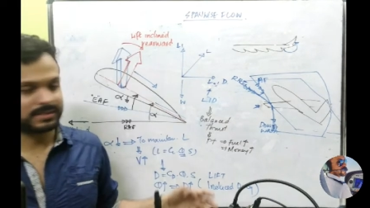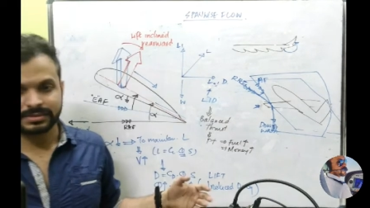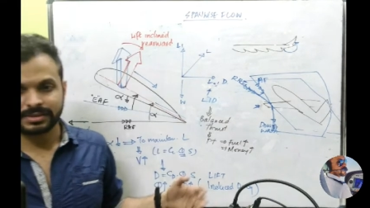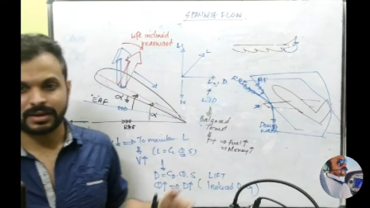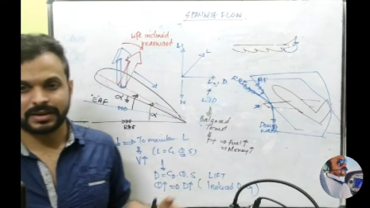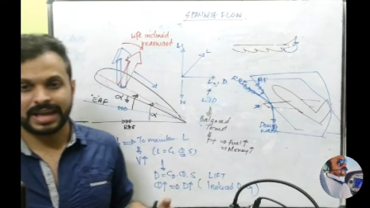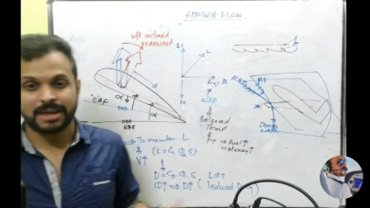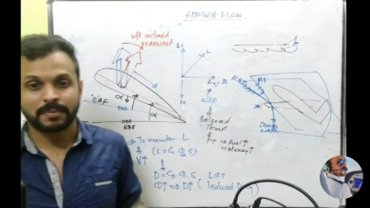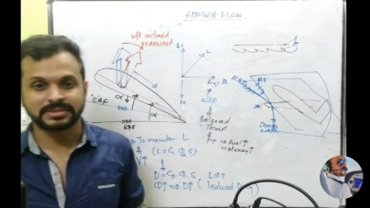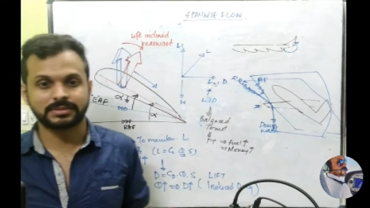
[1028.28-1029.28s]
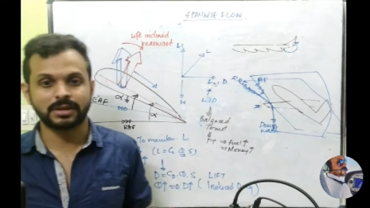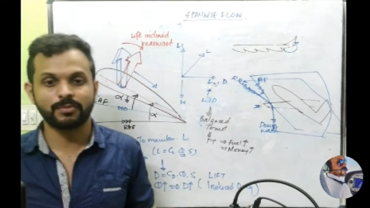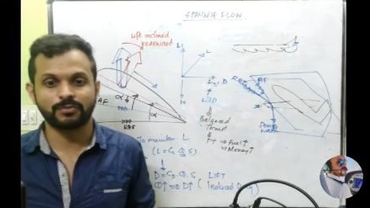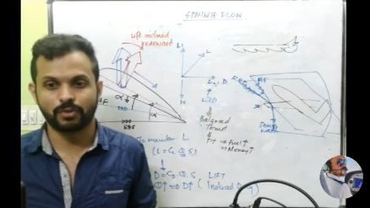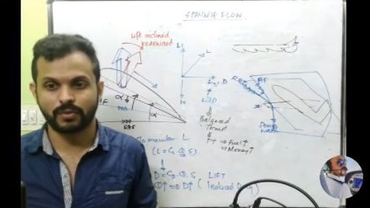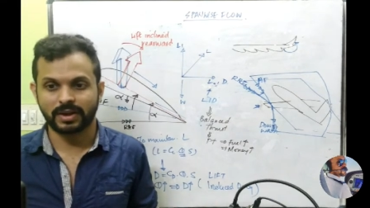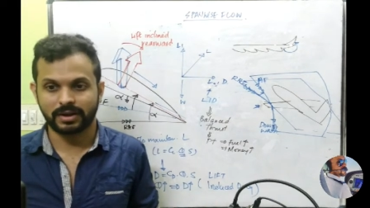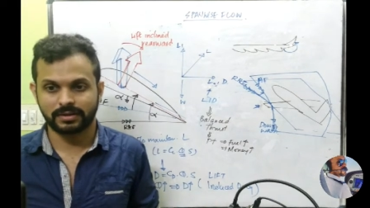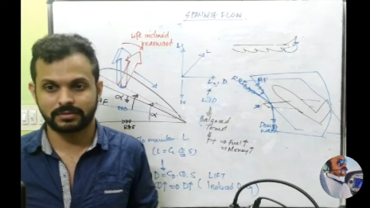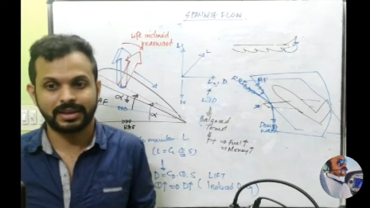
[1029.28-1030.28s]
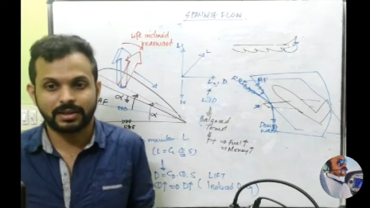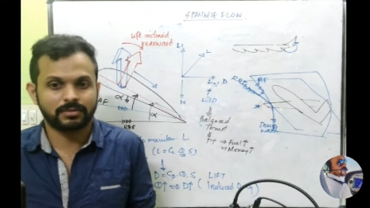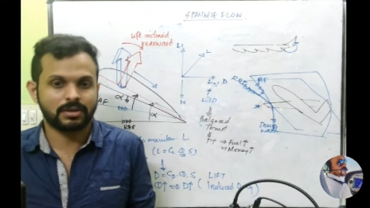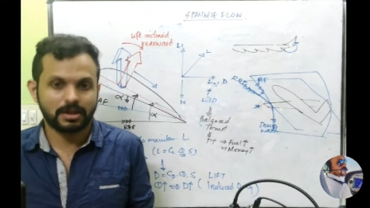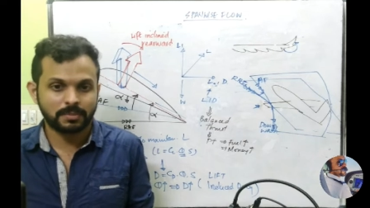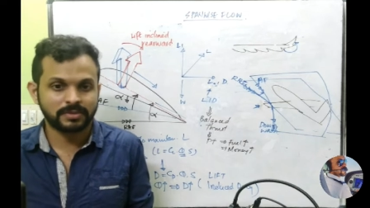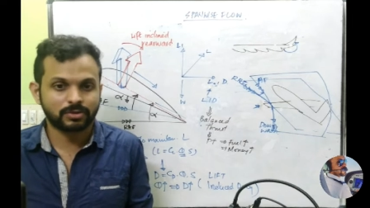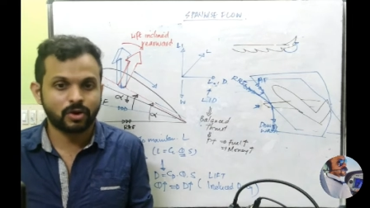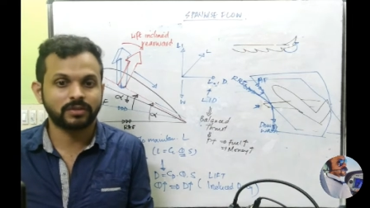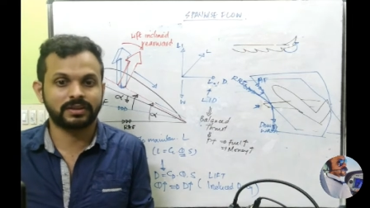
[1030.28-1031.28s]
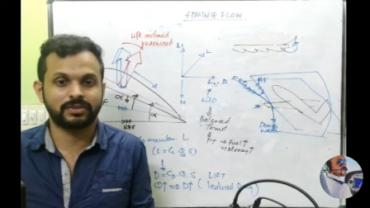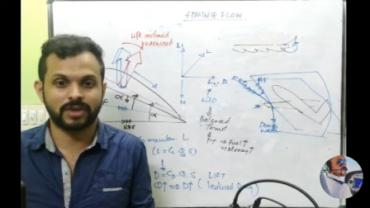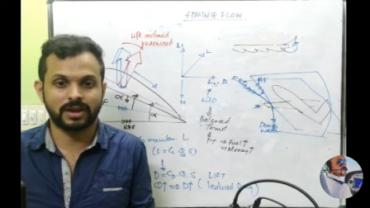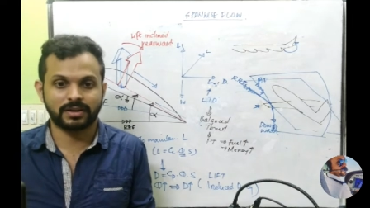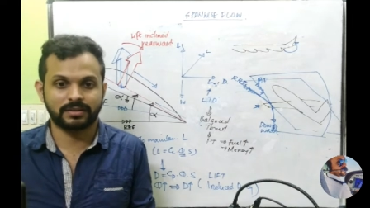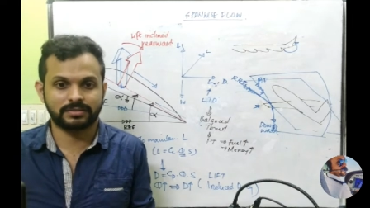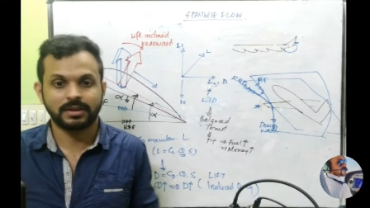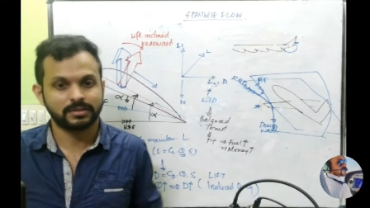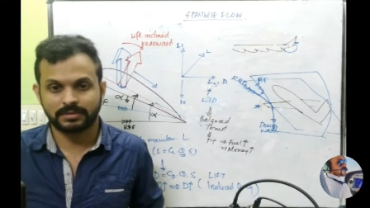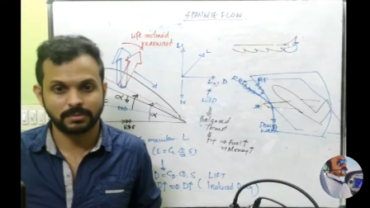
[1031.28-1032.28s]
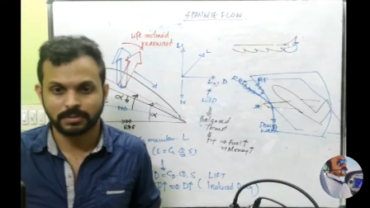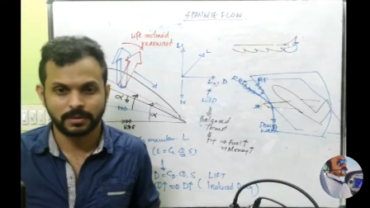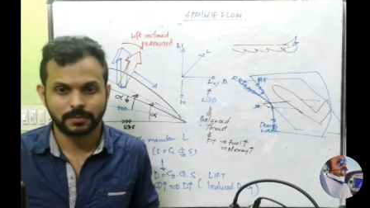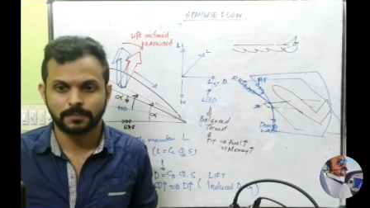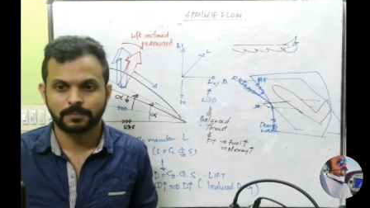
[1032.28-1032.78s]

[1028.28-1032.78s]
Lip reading: is an Airbus term for winglets. Airbus calls it as sharklets. It's the same thing,